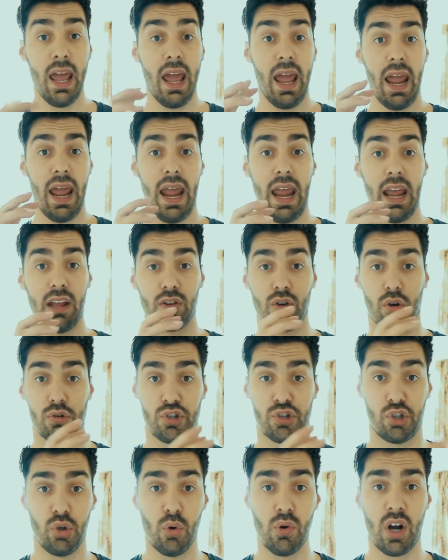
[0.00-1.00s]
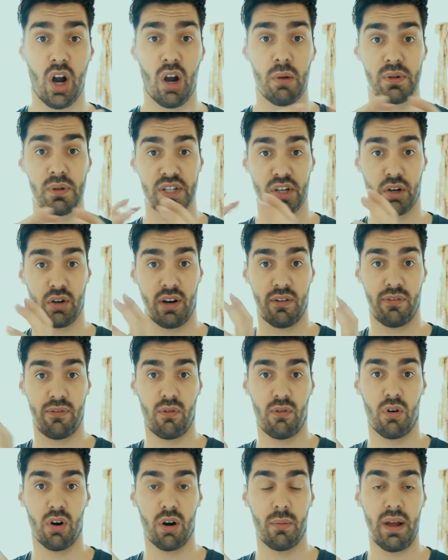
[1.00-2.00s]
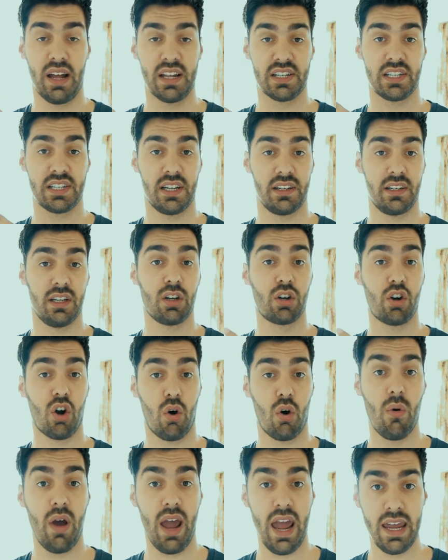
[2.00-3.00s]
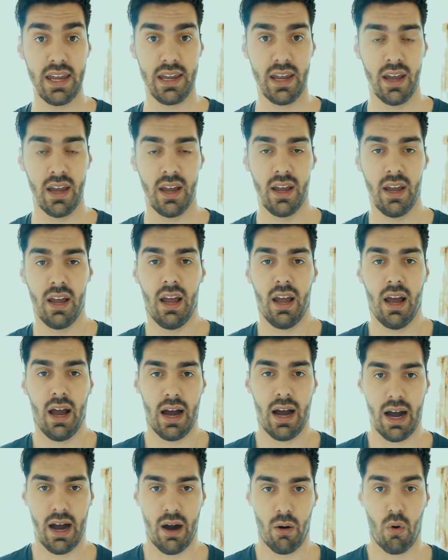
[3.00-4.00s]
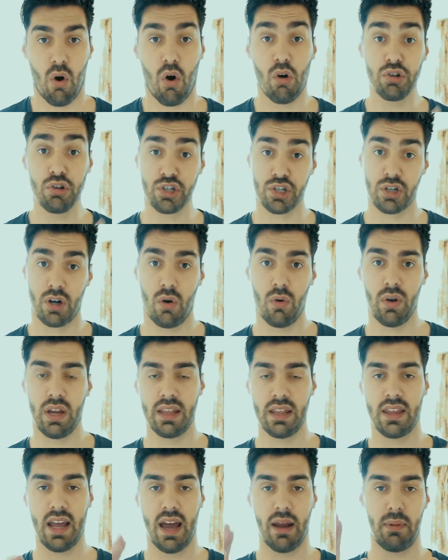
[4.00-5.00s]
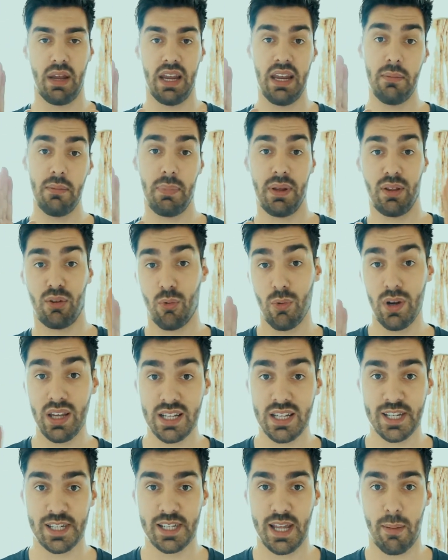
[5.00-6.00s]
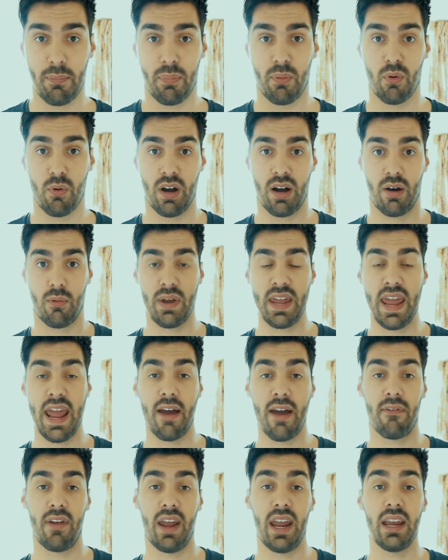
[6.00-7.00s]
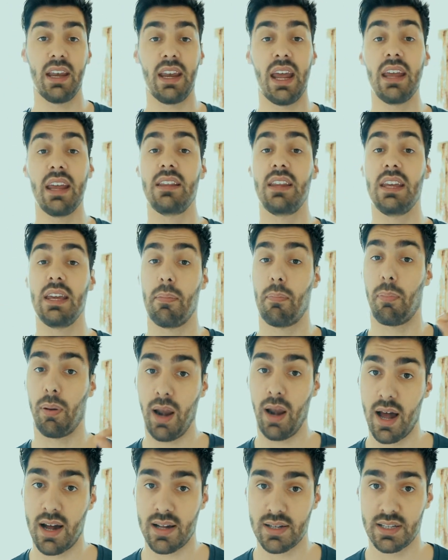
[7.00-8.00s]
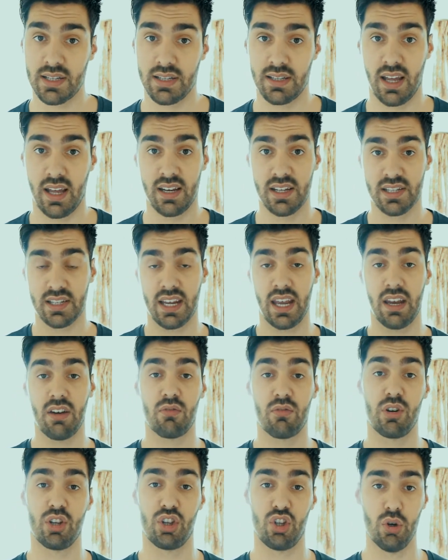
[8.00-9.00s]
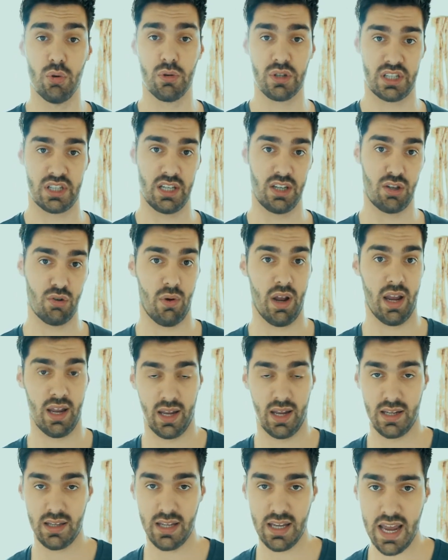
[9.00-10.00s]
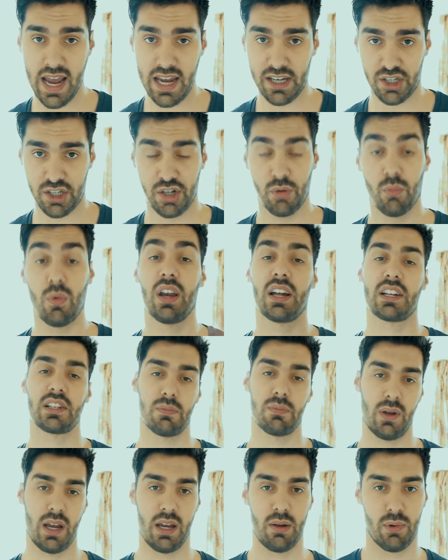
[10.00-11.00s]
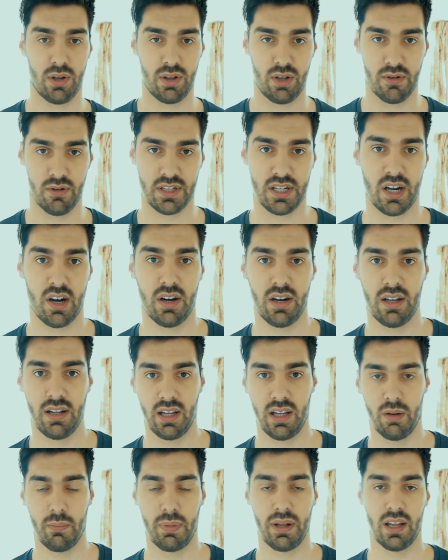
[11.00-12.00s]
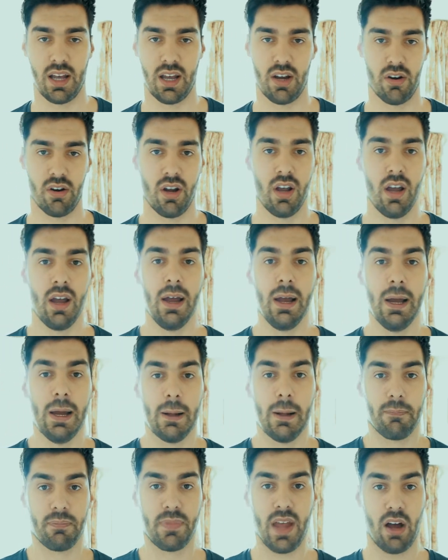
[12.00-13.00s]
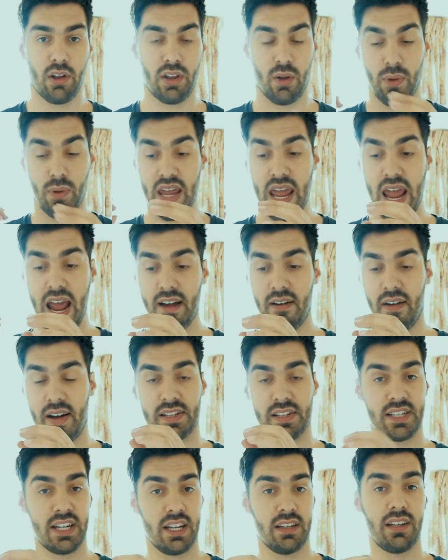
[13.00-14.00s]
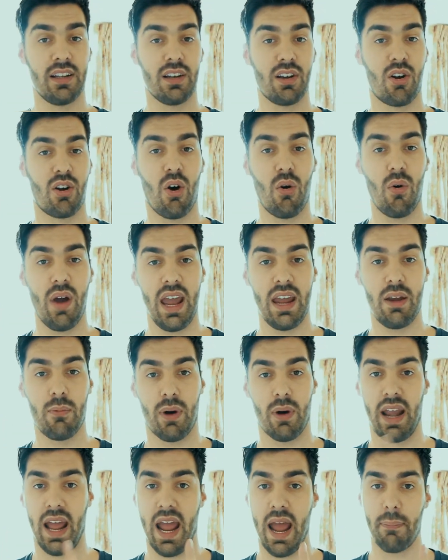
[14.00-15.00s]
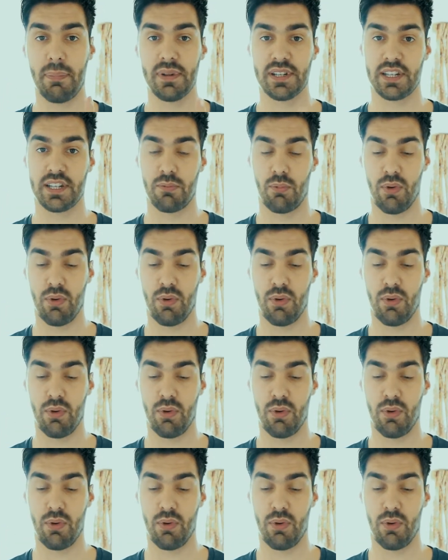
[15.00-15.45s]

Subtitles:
And those 2 carbons are going to form acetyl-CoA. Also, in that in-between step, we have NAD plus that is getting reduced into NADH. We'll explain what those are a little bit later. Now that we have acetyl-CoA, what happens is we